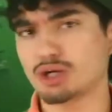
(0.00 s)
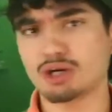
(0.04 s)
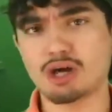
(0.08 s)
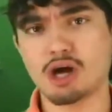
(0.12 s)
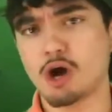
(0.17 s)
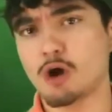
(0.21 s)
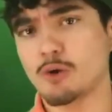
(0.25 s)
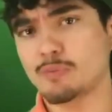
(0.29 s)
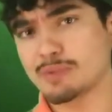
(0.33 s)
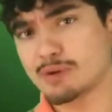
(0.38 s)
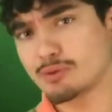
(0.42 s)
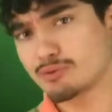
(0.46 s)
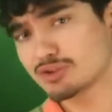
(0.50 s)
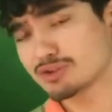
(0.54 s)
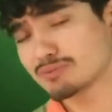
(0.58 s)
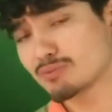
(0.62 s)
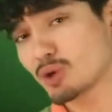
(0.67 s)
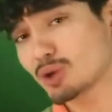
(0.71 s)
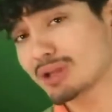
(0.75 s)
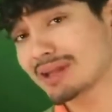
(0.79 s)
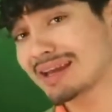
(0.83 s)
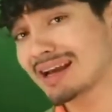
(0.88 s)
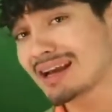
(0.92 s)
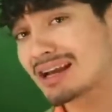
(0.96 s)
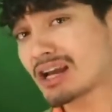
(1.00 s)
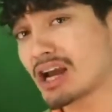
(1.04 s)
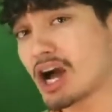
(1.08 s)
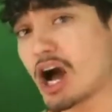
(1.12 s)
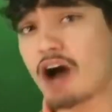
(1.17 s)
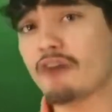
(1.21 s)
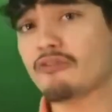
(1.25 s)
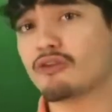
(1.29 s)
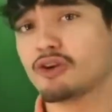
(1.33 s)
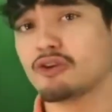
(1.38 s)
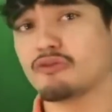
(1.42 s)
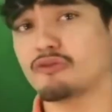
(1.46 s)
no no, it was more like a
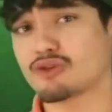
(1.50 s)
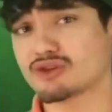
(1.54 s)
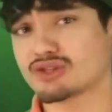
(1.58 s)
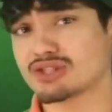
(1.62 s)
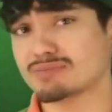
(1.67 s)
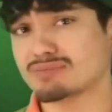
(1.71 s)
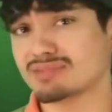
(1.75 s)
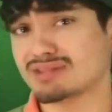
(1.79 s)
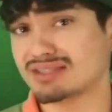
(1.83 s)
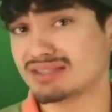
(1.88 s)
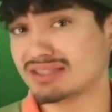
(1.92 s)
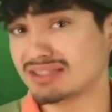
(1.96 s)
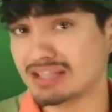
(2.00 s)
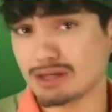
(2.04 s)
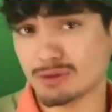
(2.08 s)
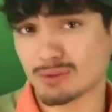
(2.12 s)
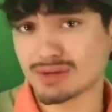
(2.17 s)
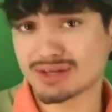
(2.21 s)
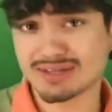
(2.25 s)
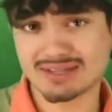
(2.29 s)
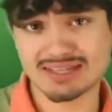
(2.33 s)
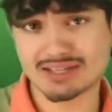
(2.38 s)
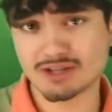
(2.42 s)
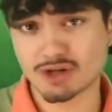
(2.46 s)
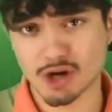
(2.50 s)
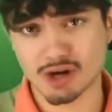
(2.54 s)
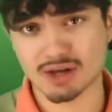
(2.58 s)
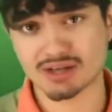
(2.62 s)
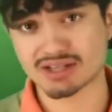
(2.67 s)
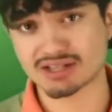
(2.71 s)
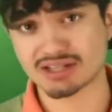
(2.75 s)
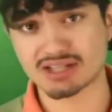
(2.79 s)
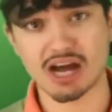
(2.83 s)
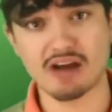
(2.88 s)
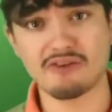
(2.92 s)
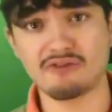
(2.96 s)
cover for some seriously
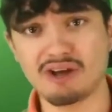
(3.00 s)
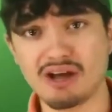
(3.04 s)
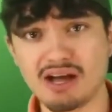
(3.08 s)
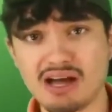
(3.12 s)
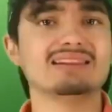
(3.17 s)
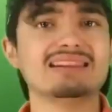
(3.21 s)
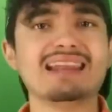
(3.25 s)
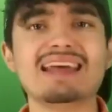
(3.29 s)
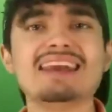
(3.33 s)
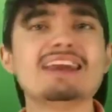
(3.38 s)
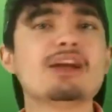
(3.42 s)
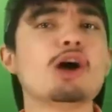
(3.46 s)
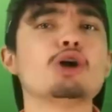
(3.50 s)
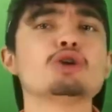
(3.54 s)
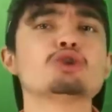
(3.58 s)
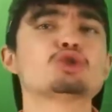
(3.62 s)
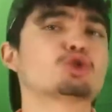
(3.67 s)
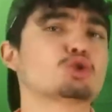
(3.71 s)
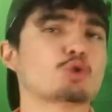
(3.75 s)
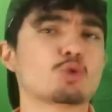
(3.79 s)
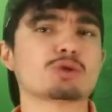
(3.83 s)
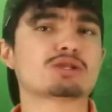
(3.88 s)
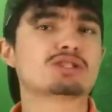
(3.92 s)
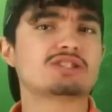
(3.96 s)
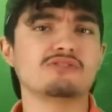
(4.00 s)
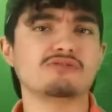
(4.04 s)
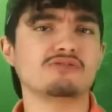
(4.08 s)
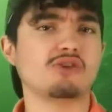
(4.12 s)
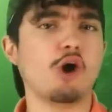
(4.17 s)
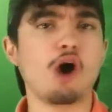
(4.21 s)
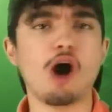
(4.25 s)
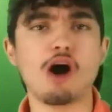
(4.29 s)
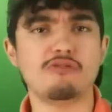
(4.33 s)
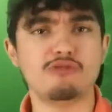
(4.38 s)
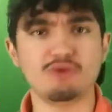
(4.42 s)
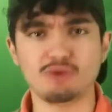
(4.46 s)
dark stuff, letting all sorts of
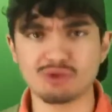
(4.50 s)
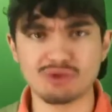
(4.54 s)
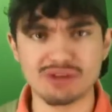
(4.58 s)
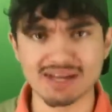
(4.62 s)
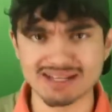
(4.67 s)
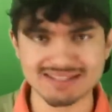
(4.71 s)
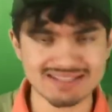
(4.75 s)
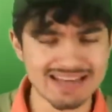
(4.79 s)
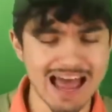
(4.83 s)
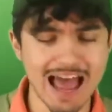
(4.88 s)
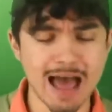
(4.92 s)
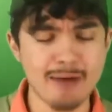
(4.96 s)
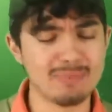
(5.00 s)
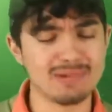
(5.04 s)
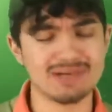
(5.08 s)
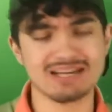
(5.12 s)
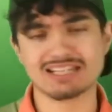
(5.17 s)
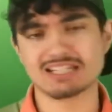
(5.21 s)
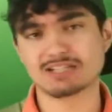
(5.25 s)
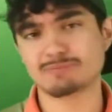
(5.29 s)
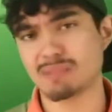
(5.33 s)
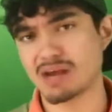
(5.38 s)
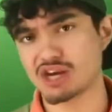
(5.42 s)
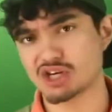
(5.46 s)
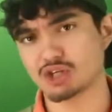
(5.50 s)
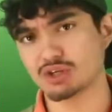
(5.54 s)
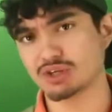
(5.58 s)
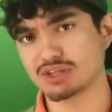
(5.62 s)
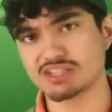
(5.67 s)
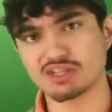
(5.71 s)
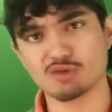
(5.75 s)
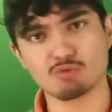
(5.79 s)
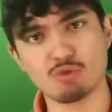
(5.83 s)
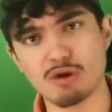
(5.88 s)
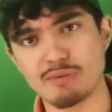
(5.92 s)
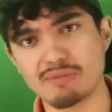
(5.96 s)
awful things happen,
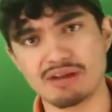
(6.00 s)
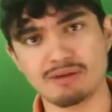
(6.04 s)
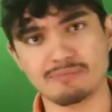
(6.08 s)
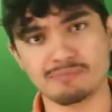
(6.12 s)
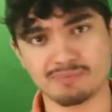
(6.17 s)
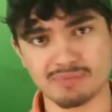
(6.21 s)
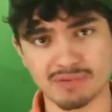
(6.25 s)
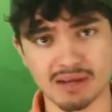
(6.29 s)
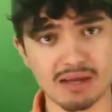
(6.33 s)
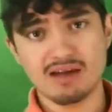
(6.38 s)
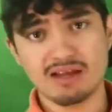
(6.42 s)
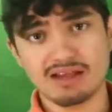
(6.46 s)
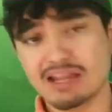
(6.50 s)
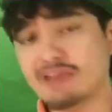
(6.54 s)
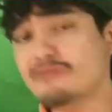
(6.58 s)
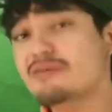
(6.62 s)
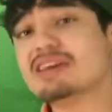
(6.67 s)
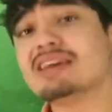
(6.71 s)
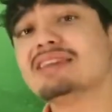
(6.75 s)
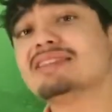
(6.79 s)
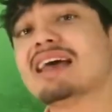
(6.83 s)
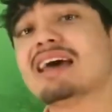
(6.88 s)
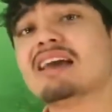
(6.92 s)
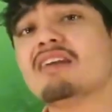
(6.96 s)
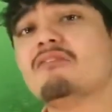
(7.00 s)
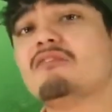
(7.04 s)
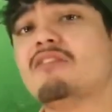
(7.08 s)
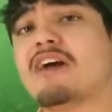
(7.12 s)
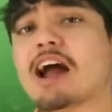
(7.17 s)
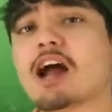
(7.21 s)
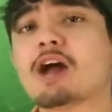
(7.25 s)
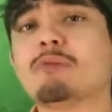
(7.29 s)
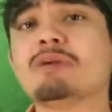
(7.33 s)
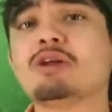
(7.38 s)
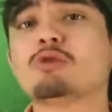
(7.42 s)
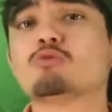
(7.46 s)
especially to women. Living in that
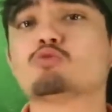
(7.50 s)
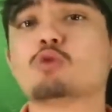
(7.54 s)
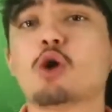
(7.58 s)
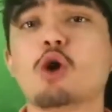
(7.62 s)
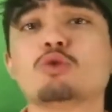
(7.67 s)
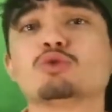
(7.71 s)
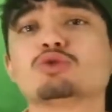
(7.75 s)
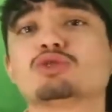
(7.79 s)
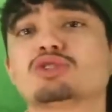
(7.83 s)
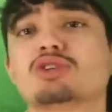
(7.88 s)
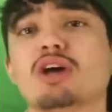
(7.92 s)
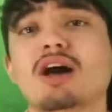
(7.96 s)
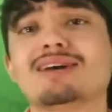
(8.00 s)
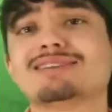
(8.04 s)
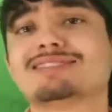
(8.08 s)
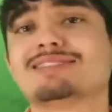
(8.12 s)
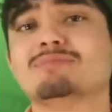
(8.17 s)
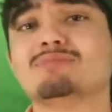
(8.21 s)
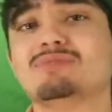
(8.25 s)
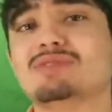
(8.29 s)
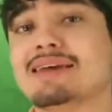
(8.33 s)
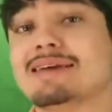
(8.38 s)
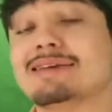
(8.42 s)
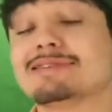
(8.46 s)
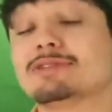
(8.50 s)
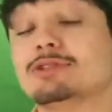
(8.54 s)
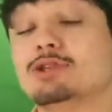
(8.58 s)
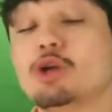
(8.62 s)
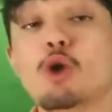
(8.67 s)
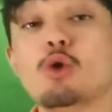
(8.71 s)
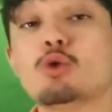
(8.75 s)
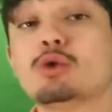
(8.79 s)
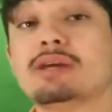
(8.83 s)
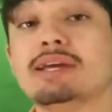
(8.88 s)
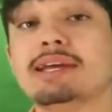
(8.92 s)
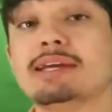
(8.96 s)
environment, Rose saw some things
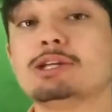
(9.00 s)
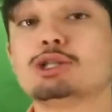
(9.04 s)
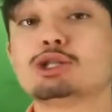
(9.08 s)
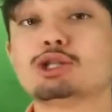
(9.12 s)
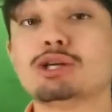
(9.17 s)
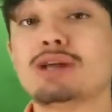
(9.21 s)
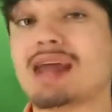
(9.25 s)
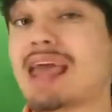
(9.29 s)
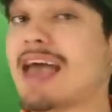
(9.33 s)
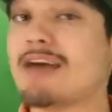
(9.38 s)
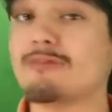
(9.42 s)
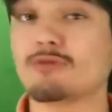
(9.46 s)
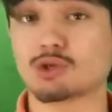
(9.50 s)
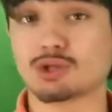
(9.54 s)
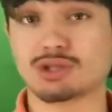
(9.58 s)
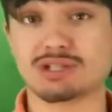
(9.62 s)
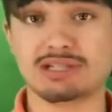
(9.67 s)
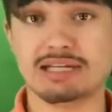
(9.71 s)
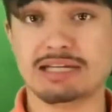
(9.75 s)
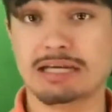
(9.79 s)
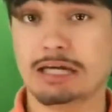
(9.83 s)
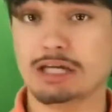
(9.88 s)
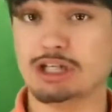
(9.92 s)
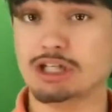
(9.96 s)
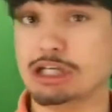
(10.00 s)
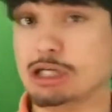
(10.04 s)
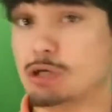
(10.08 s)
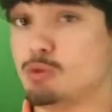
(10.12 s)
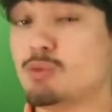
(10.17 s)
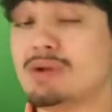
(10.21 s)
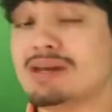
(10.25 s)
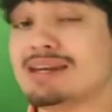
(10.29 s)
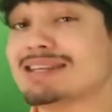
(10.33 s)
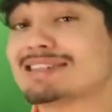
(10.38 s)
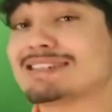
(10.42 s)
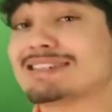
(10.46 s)
no kid should ever see. She
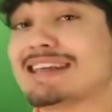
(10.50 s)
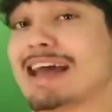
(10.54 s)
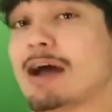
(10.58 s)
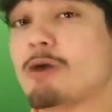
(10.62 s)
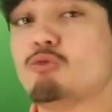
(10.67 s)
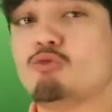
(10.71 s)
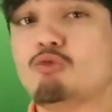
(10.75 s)
witnessed how